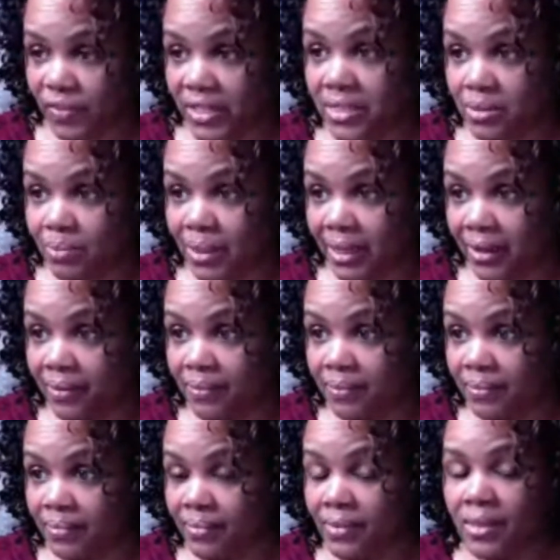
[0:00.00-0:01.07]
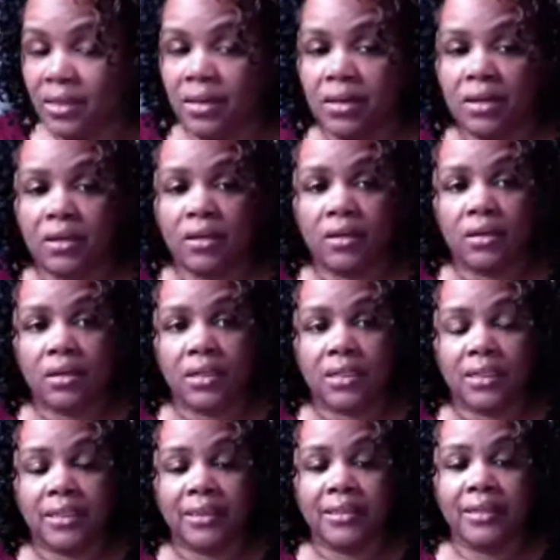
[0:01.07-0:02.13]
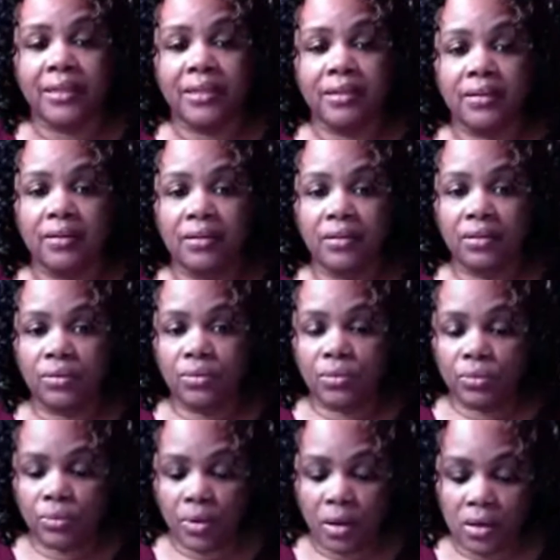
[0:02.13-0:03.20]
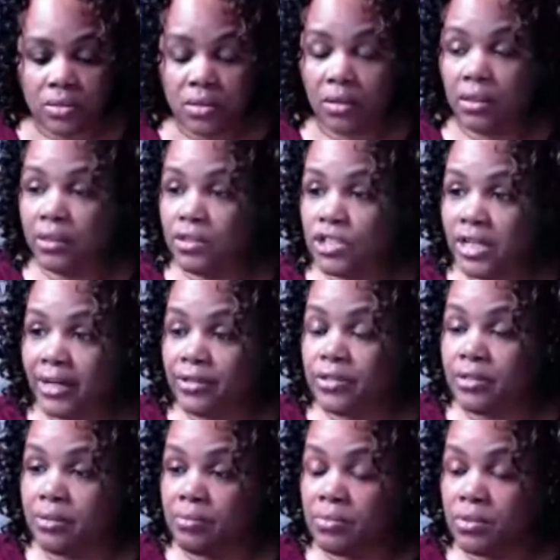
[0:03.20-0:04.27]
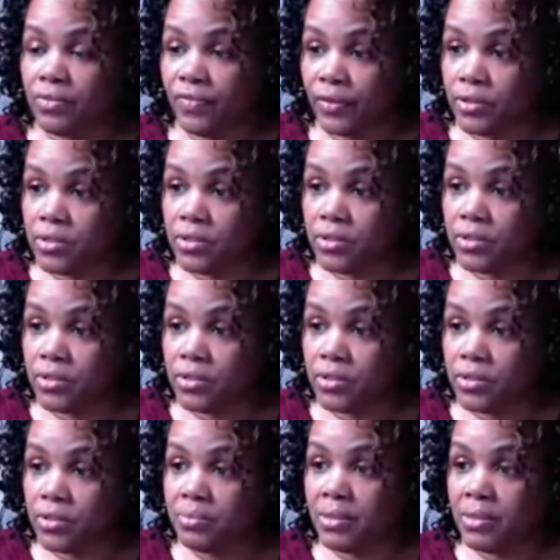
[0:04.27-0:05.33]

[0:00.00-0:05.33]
fee to be. Then you also are going to charge them the first month's rent,